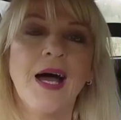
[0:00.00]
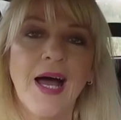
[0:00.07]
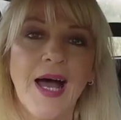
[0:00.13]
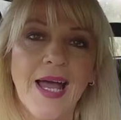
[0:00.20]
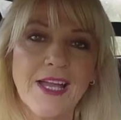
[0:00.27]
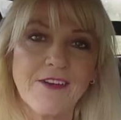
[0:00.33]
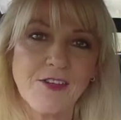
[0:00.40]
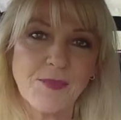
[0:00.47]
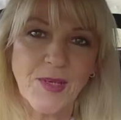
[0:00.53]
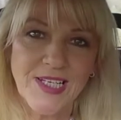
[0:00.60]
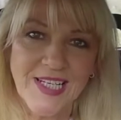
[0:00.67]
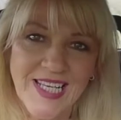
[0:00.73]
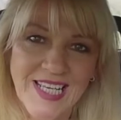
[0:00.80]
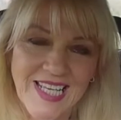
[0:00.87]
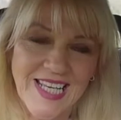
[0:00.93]
Hi
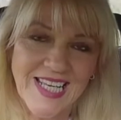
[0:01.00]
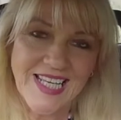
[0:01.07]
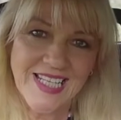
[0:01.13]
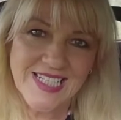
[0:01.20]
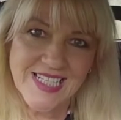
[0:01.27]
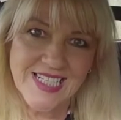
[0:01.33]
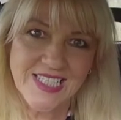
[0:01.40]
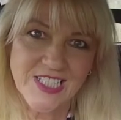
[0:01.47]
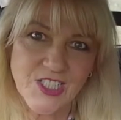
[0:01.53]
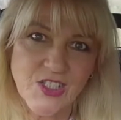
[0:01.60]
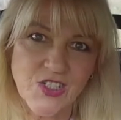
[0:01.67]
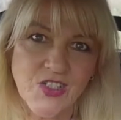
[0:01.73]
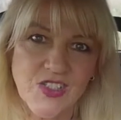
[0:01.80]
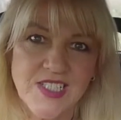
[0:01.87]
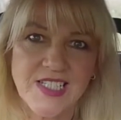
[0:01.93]
everybody, it's Linda
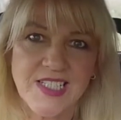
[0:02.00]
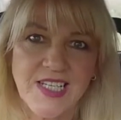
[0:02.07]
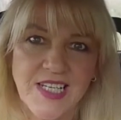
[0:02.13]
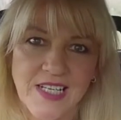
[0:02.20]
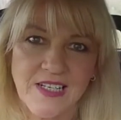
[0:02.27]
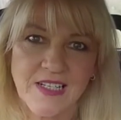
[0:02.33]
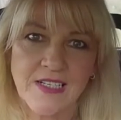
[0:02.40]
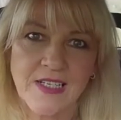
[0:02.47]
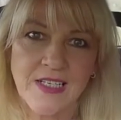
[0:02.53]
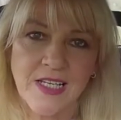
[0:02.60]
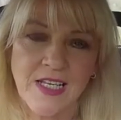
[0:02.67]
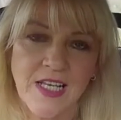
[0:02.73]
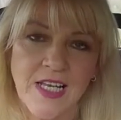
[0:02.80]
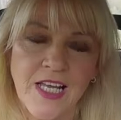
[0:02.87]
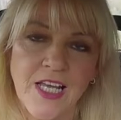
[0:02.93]
Johnston here.
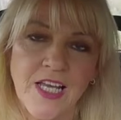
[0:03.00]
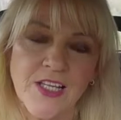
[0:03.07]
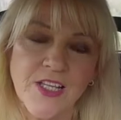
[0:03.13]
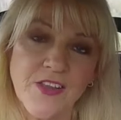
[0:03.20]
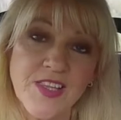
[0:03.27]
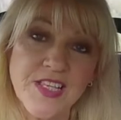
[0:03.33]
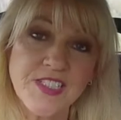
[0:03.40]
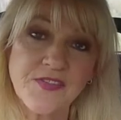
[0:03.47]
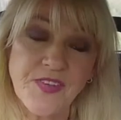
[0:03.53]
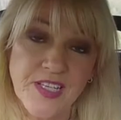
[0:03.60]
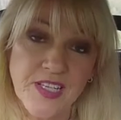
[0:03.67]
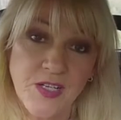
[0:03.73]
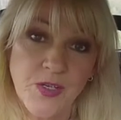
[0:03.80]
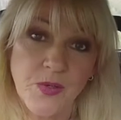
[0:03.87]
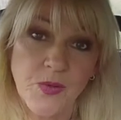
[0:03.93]
Now this
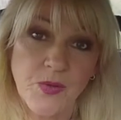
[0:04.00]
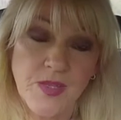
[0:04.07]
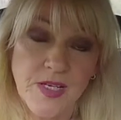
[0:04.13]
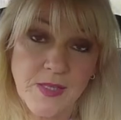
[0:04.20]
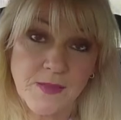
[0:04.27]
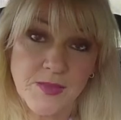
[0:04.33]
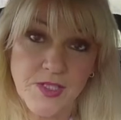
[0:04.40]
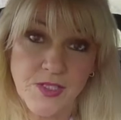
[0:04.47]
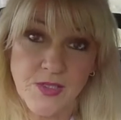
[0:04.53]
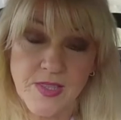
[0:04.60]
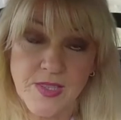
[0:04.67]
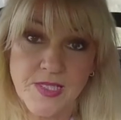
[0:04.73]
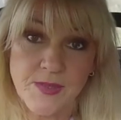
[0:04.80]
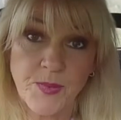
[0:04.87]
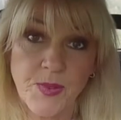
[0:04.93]
video that I'm doing
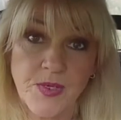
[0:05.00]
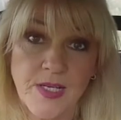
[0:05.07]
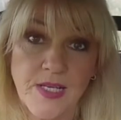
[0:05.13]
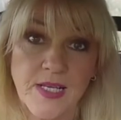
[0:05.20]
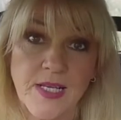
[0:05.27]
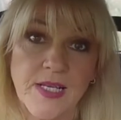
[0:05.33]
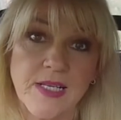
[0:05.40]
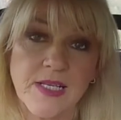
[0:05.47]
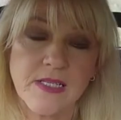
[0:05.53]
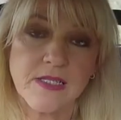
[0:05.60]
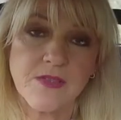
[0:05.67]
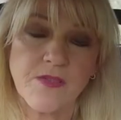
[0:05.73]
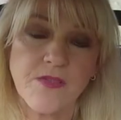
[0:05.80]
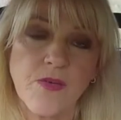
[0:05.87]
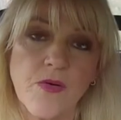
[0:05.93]
this morning
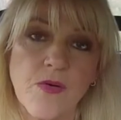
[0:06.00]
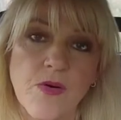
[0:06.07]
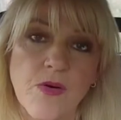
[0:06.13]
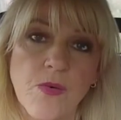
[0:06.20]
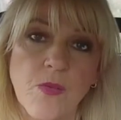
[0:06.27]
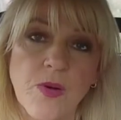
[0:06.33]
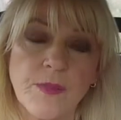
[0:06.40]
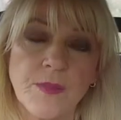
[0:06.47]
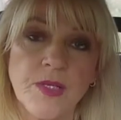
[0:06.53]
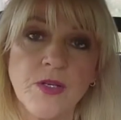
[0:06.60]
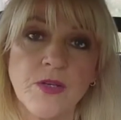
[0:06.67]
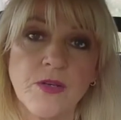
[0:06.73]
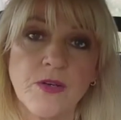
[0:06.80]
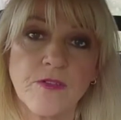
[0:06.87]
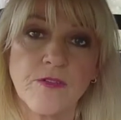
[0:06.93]
is for women
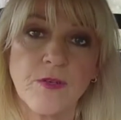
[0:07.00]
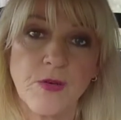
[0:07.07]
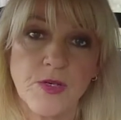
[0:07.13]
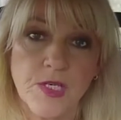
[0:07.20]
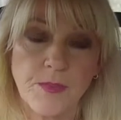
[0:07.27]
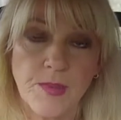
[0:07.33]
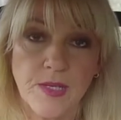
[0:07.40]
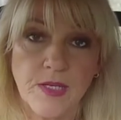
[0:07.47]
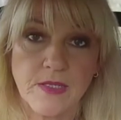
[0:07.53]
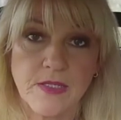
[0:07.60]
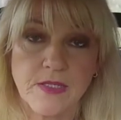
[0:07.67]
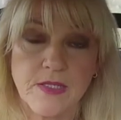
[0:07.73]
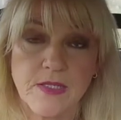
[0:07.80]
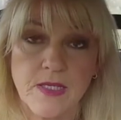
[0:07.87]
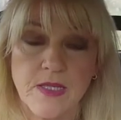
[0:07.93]
who are 40
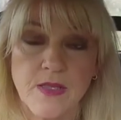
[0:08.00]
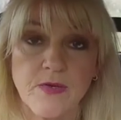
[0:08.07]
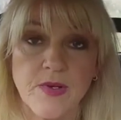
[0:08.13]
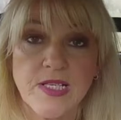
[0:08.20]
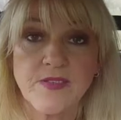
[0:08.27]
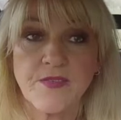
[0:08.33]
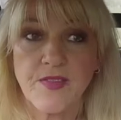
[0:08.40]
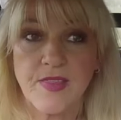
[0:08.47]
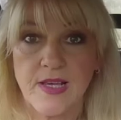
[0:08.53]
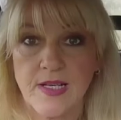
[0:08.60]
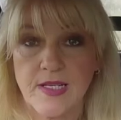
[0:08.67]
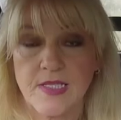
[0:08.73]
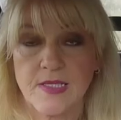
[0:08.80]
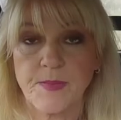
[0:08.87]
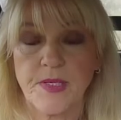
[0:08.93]
plus, and the reason for that
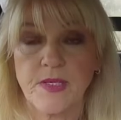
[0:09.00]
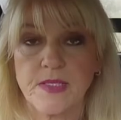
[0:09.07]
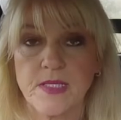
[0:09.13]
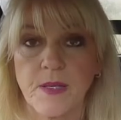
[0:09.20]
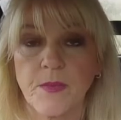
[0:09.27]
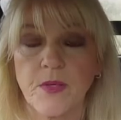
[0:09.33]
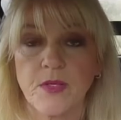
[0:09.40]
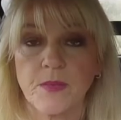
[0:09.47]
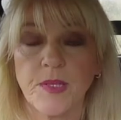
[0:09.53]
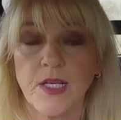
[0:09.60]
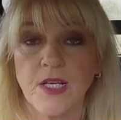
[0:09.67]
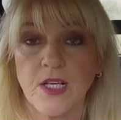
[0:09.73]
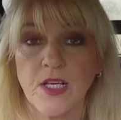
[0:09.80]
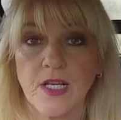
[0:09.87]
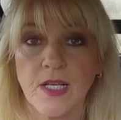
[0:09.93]
is because I'm going to be
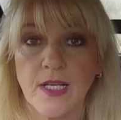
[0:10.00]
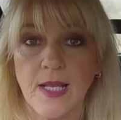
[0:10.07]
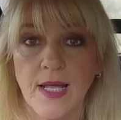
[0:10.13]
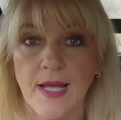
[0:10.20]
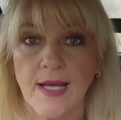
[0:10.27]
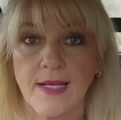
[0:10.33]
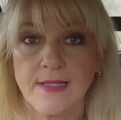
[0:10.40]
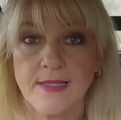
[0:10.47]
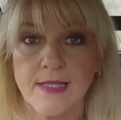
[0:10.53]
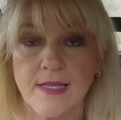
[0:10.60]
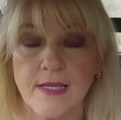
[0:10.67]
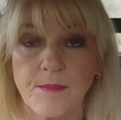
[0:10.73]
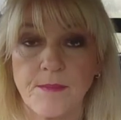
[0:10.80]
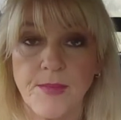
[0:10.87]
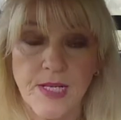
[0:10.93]
looking at
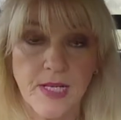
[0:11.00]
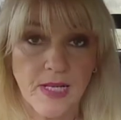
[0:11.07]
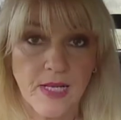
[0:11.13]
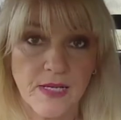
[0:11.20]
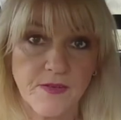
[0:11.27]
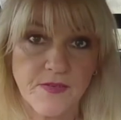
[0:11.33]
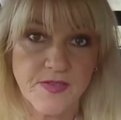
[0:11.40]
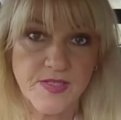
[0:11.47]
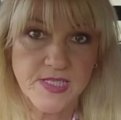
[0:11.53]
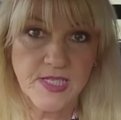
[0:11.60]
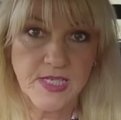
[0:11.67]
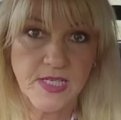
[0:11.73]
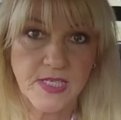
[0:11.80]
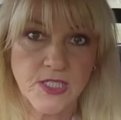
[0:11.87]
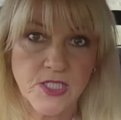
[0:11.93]
the midlife
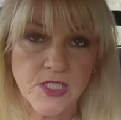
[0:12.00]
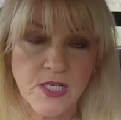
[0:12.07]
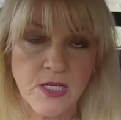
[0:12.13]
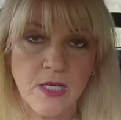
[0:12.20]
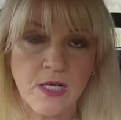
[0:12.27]
stage.